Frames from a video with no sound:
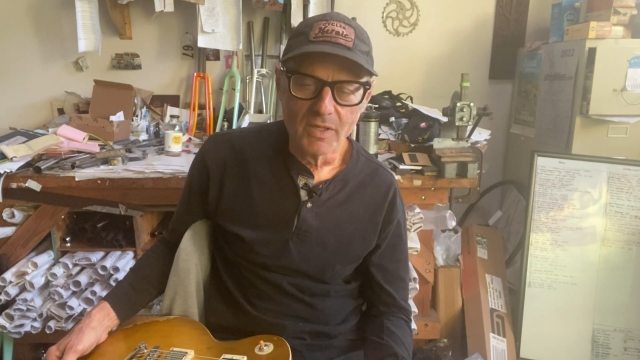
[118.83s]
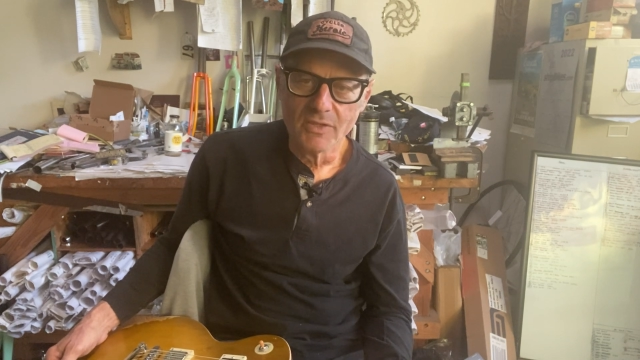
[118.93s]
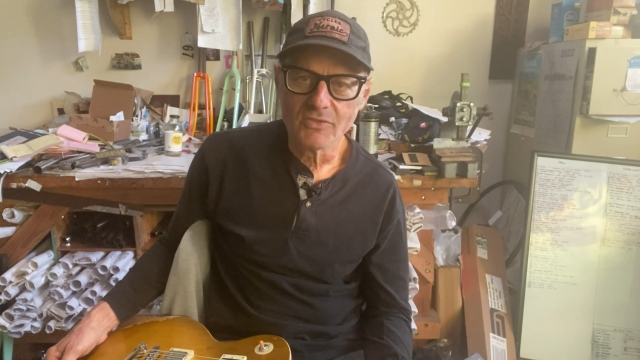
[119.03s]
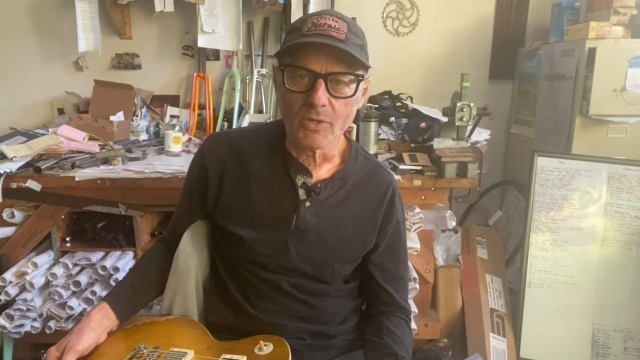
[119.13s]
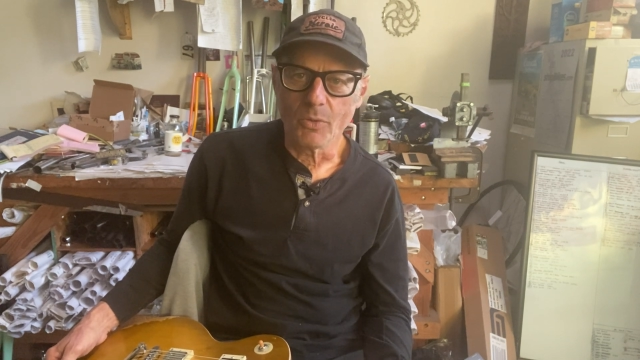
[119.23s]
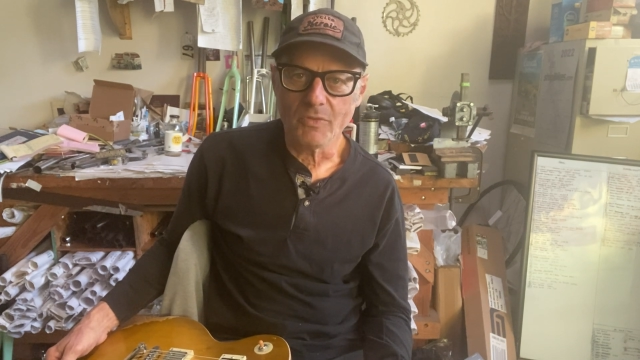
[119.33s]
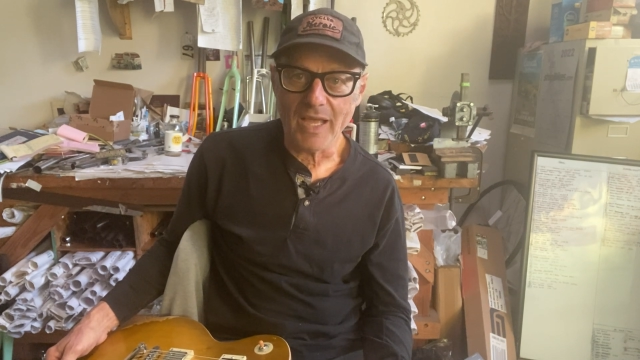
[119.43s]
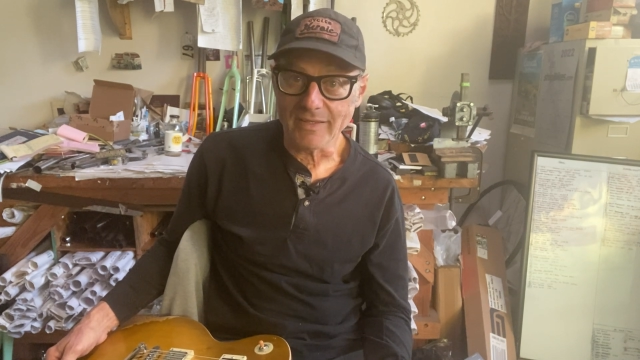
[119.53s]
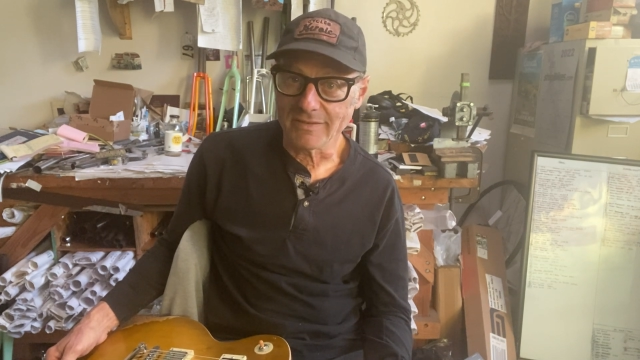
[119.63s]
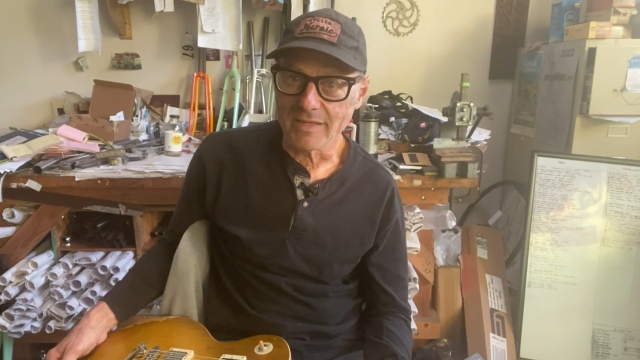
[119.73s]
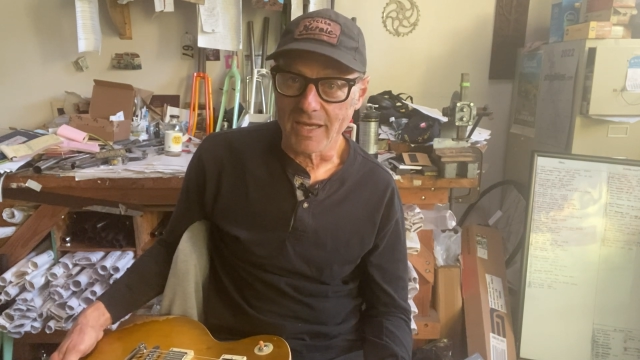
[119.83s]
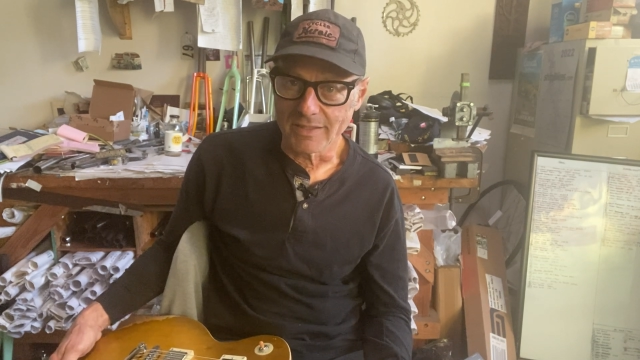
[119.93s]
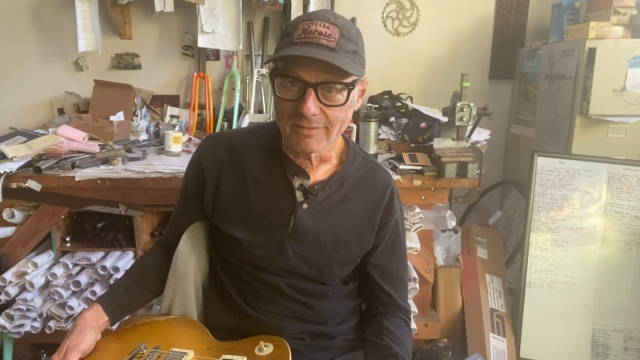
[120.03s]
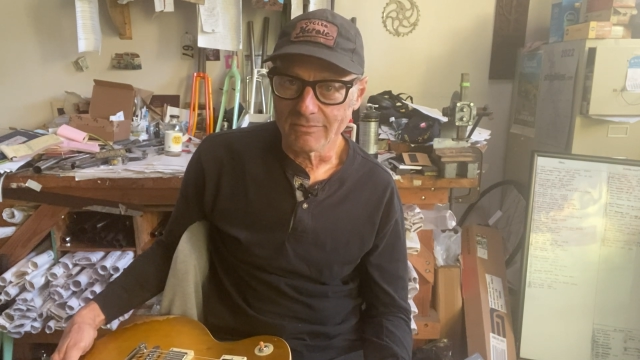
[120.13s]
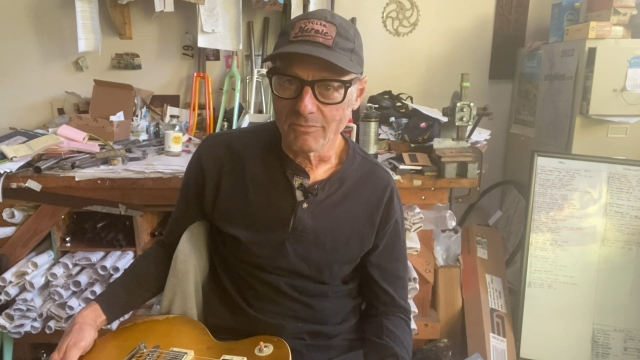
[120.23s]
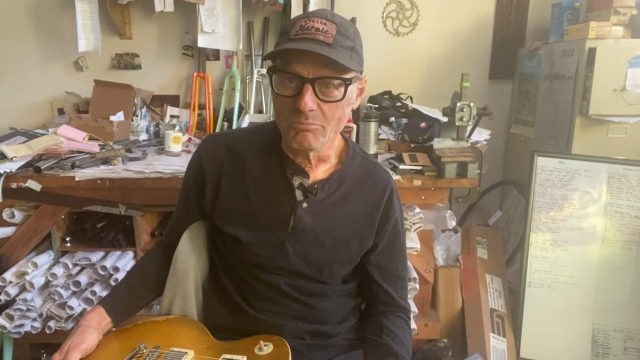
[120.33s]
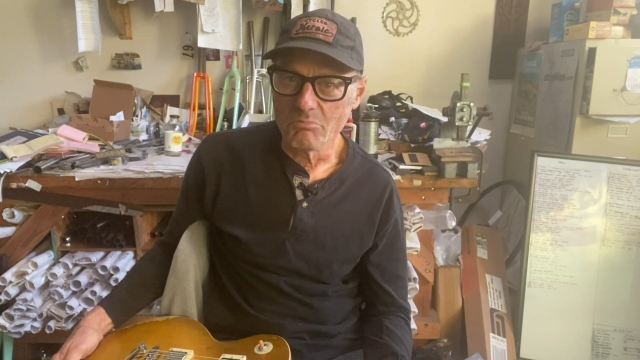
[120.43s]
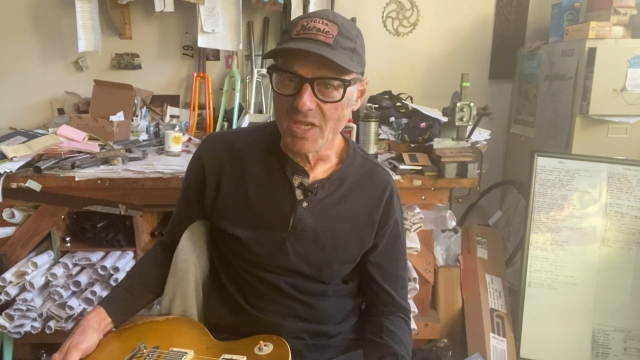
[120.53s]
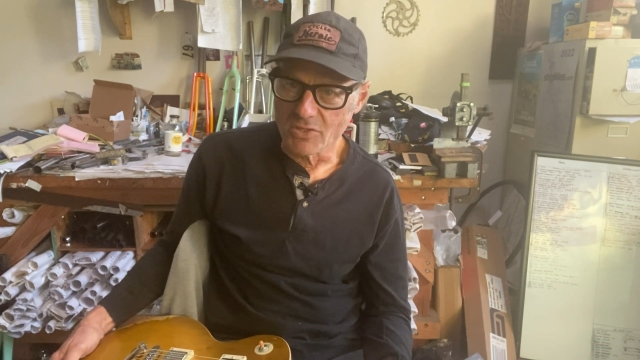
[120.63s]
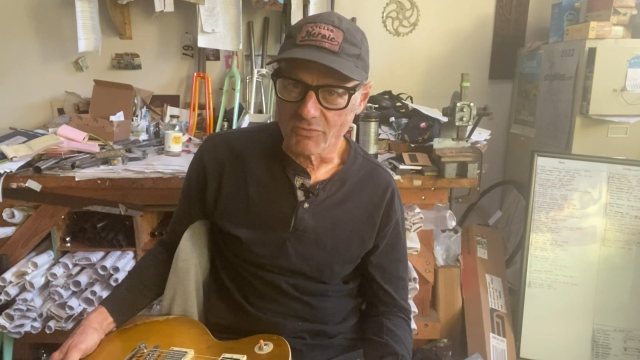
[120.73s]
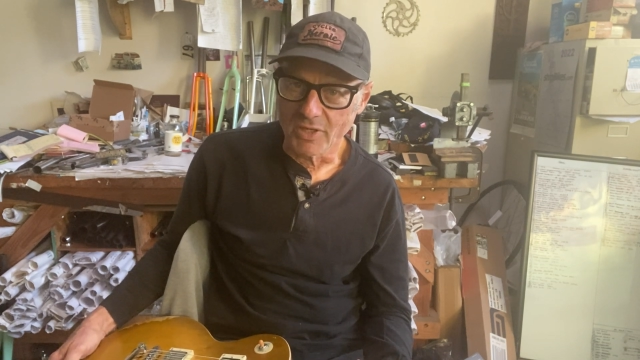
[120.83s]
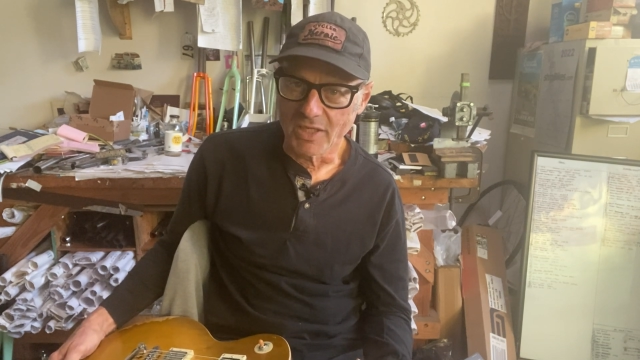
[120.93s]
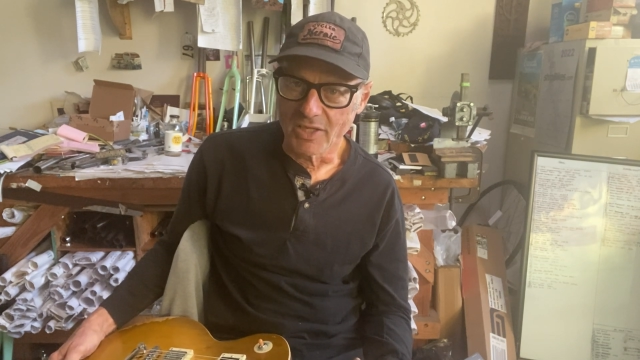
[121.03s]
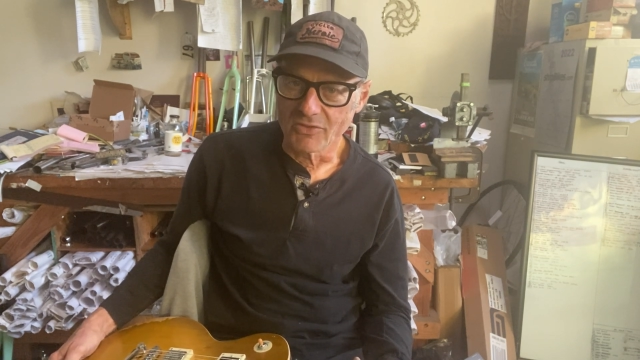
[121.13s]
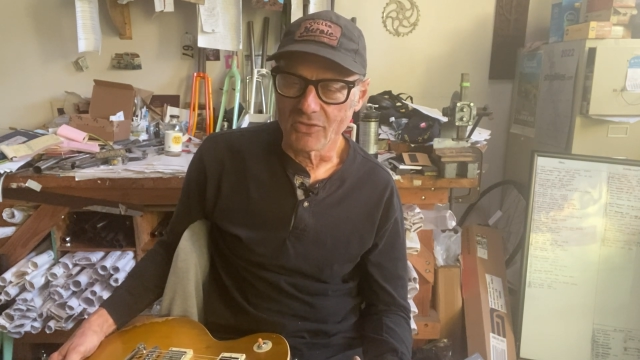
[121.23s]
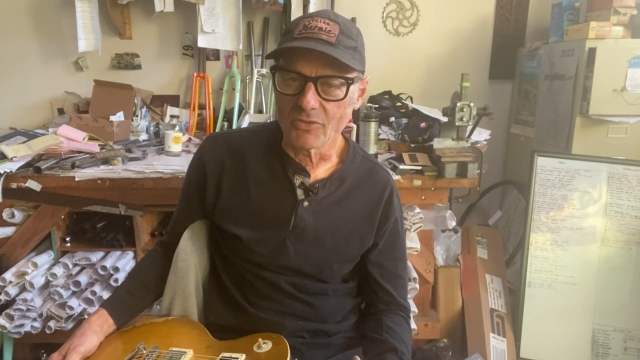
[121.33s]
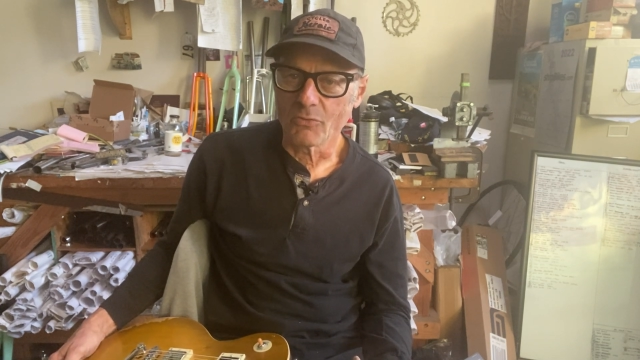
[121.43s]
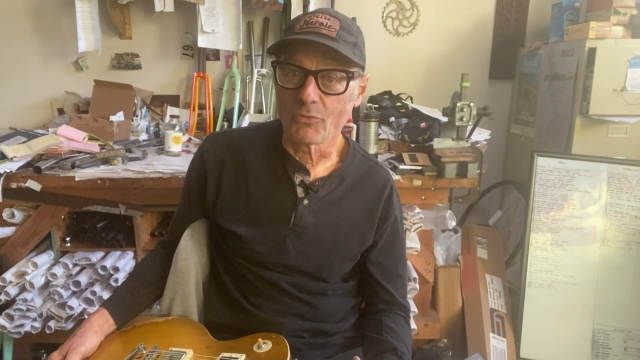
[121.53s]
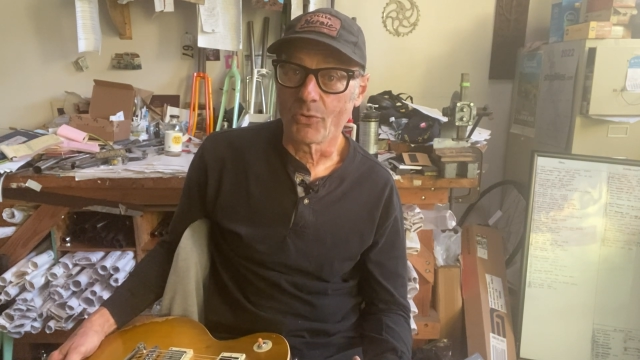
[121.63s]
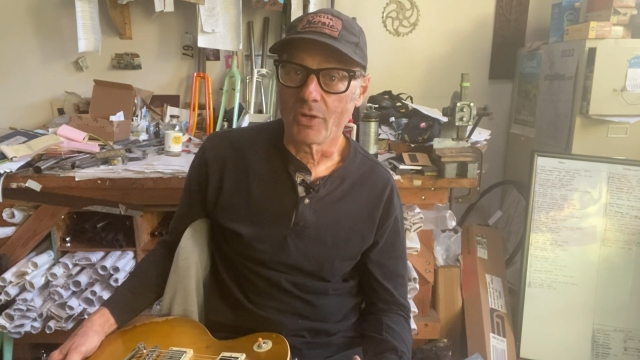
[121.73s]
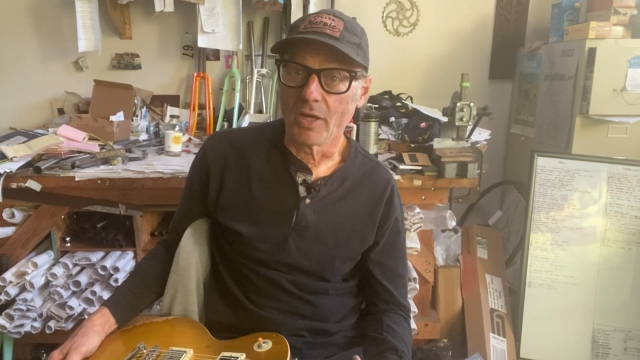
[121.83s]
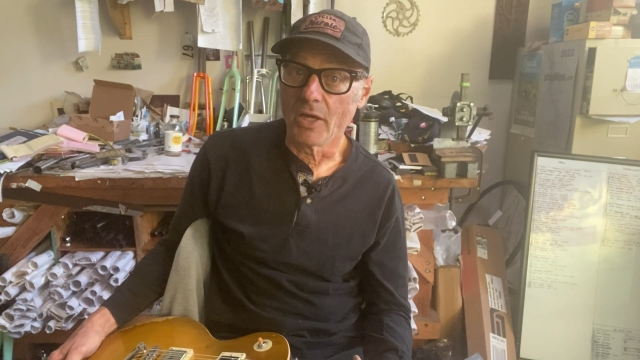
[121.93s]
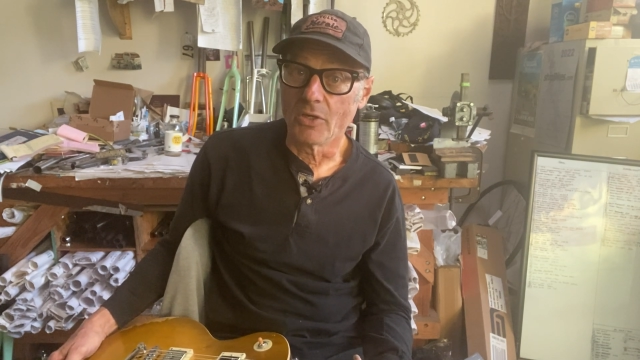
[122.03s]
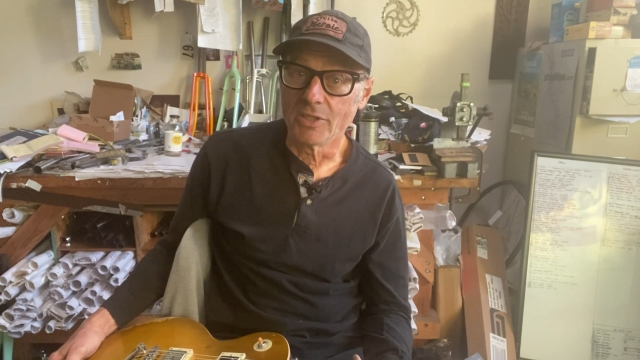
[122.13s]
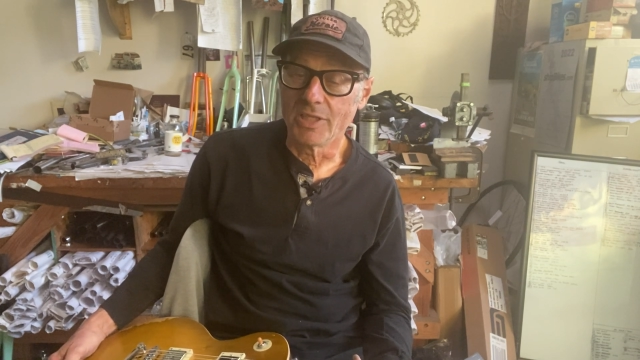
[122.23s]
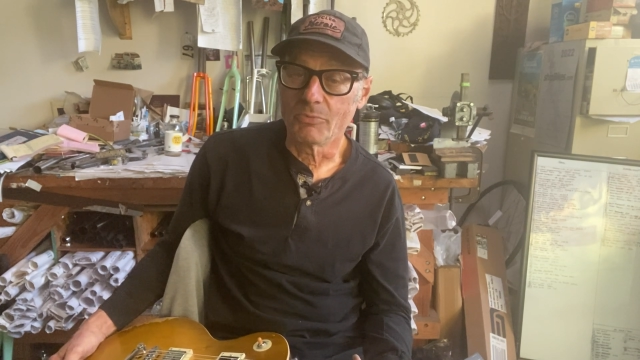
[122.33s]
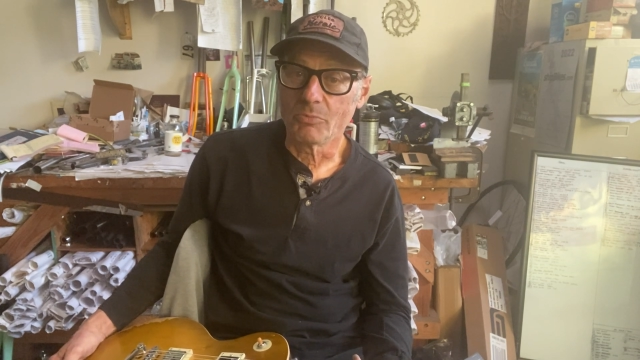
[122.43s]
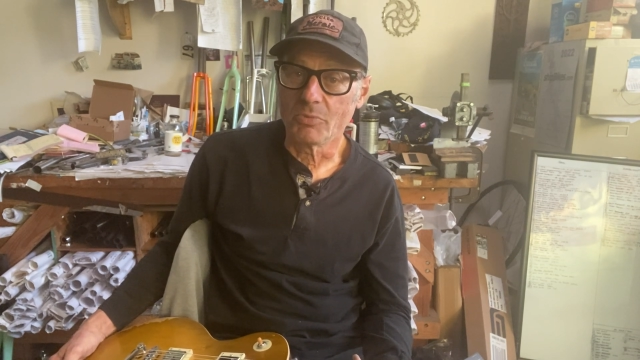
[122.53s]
So that's not major finances for a good Gibson